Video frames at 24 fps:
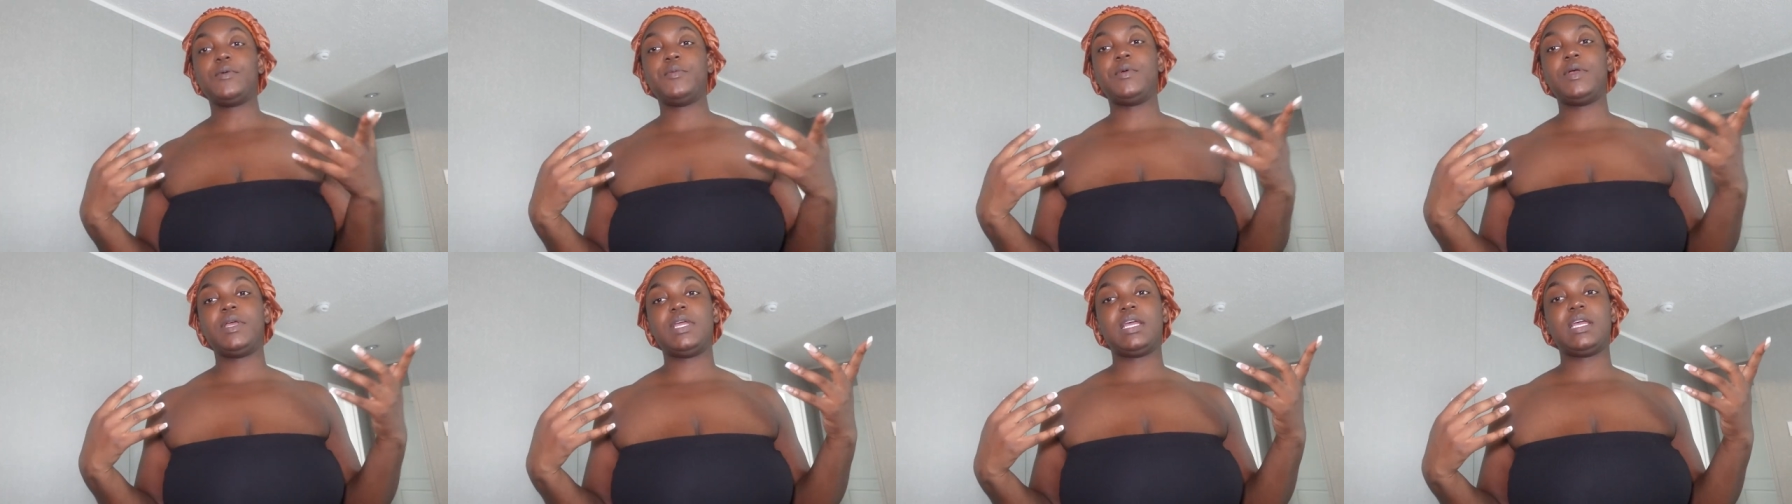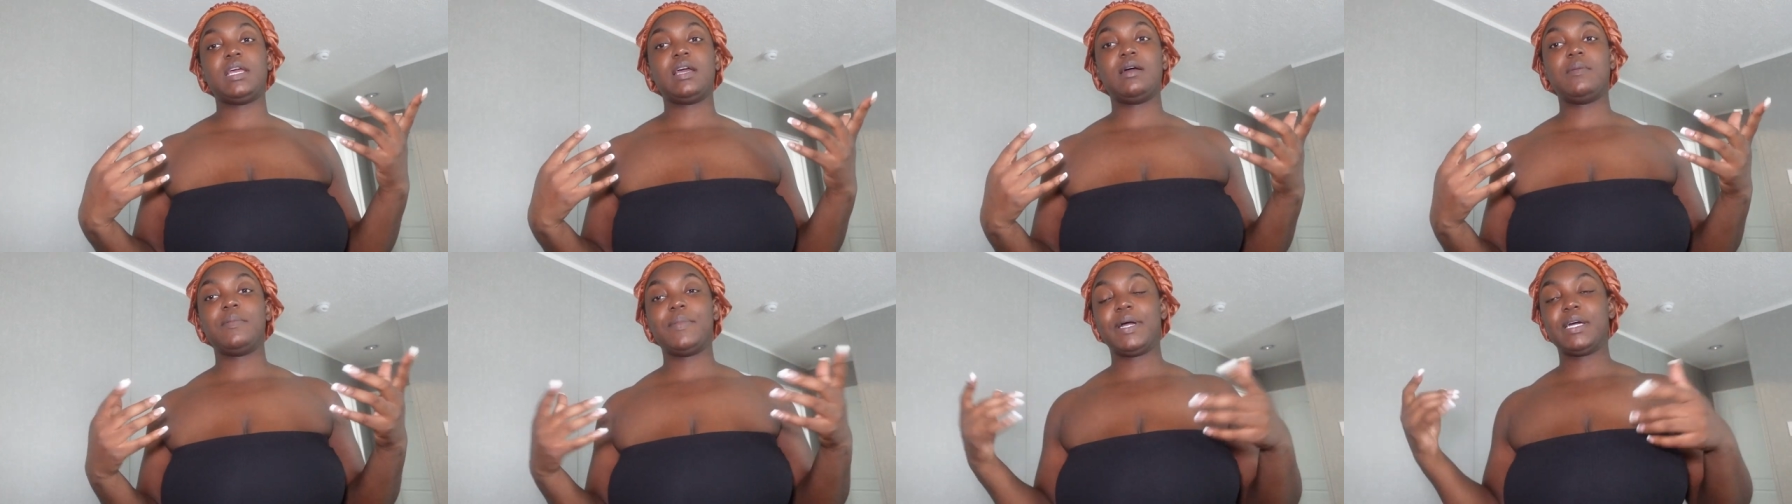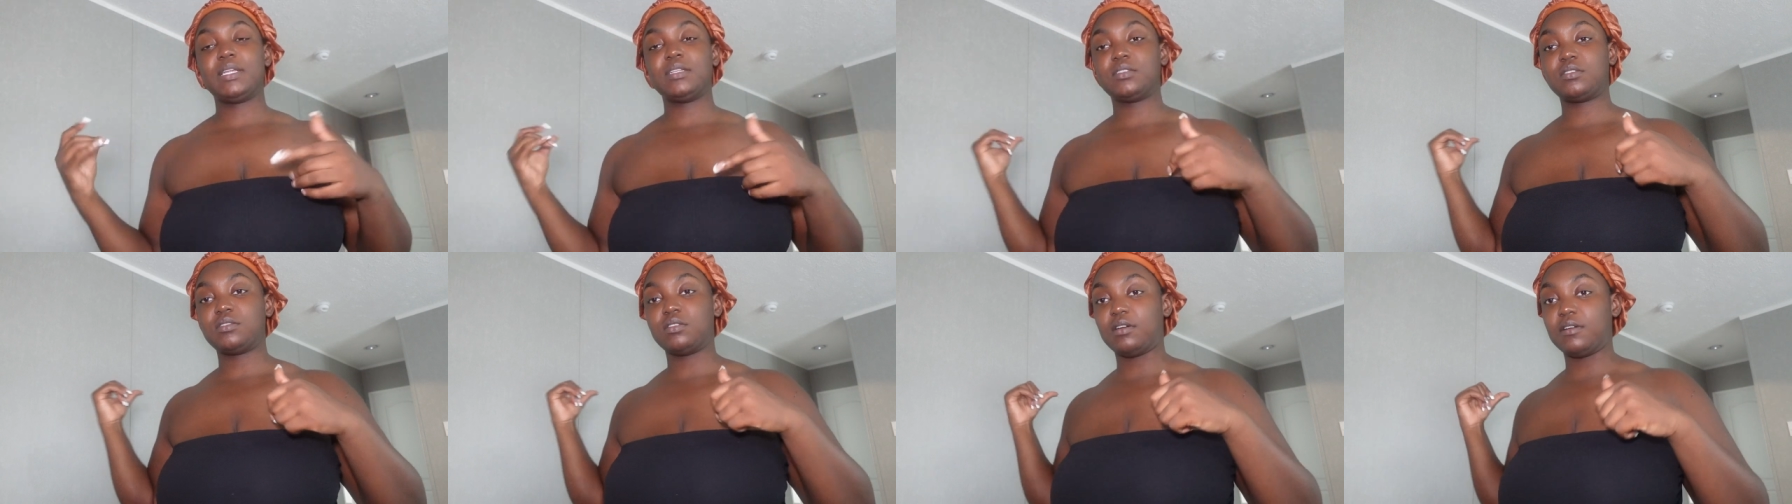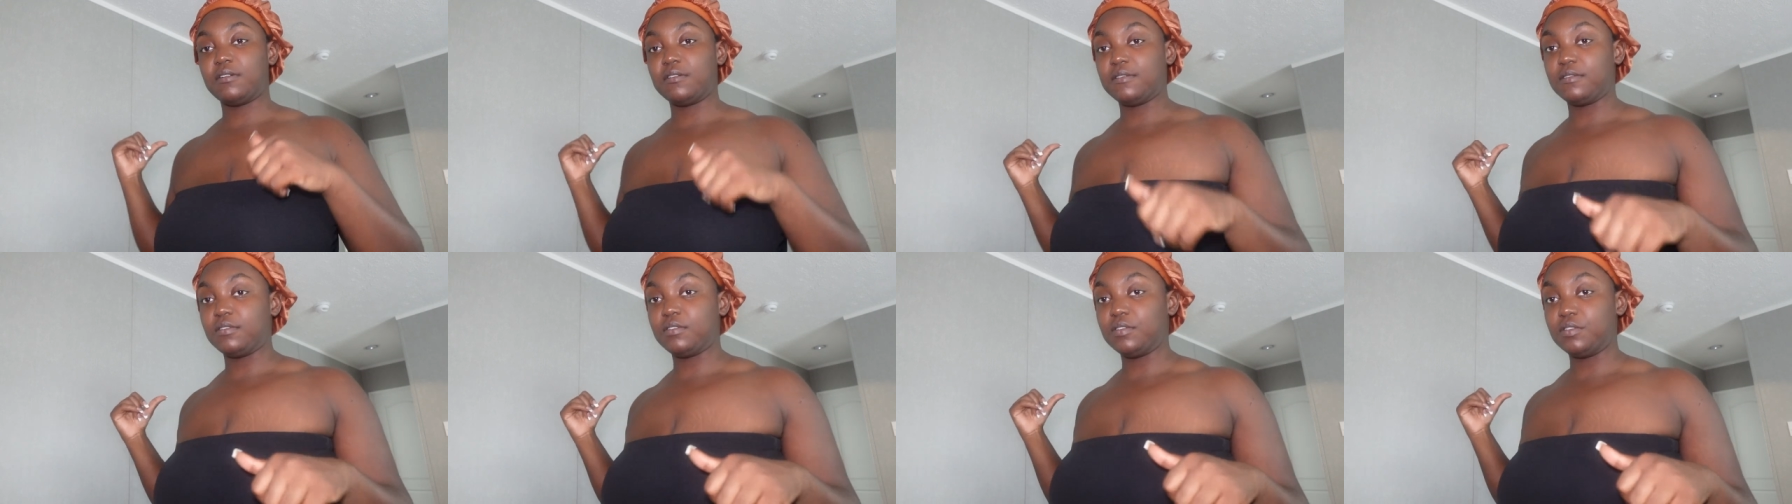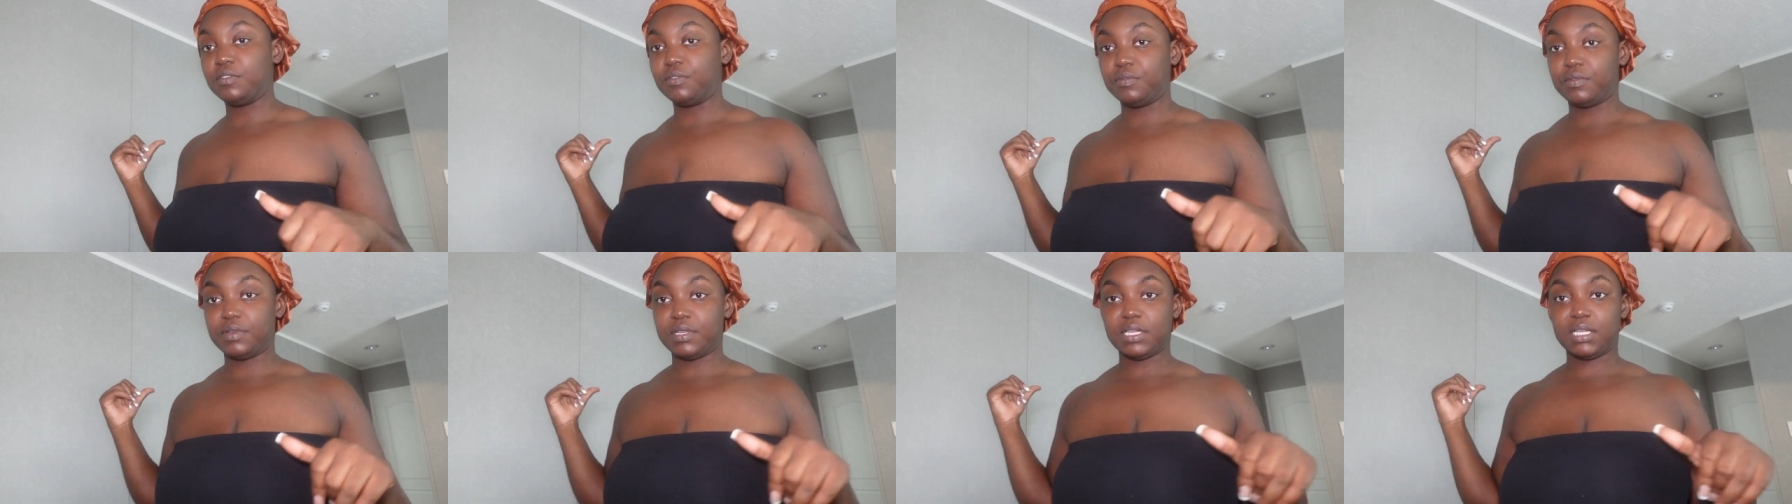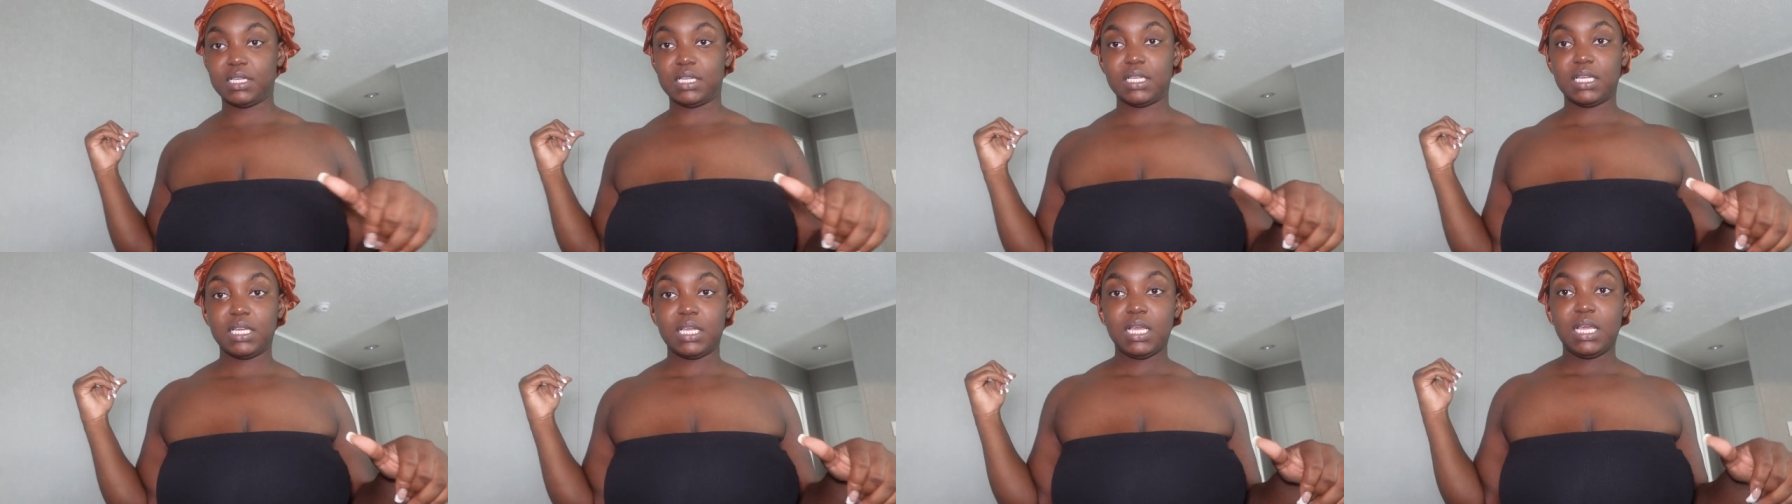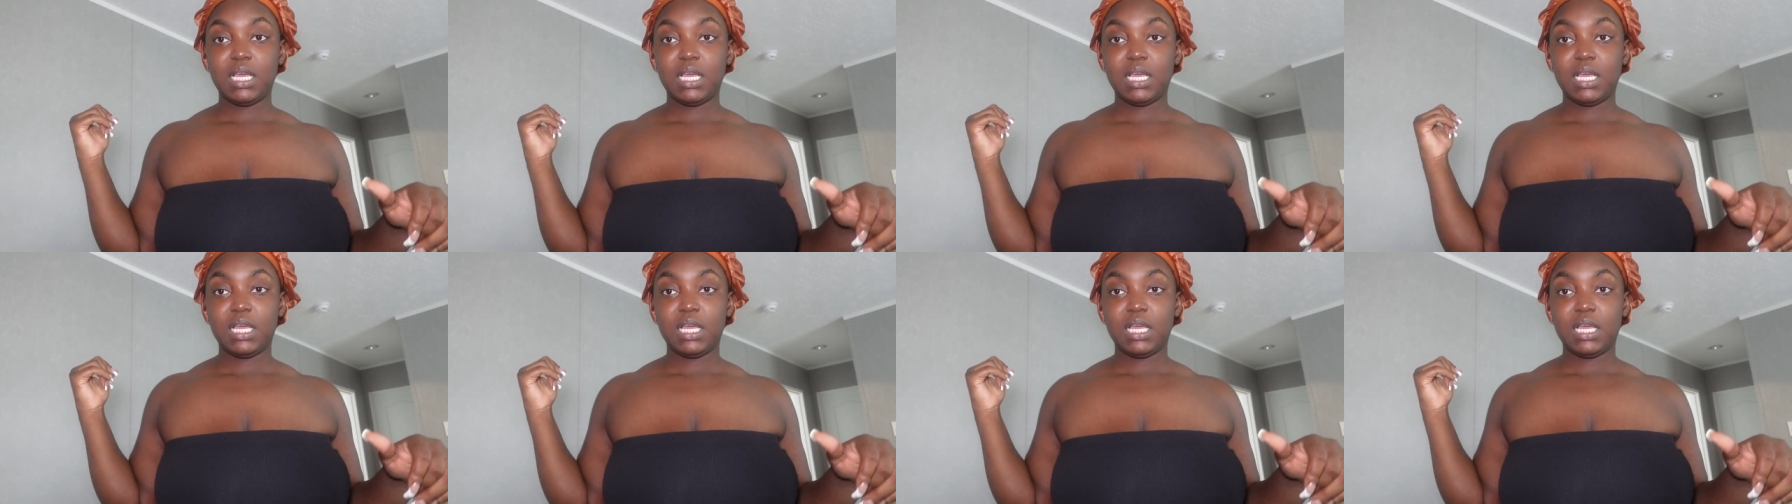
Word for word: when I'm about to start doing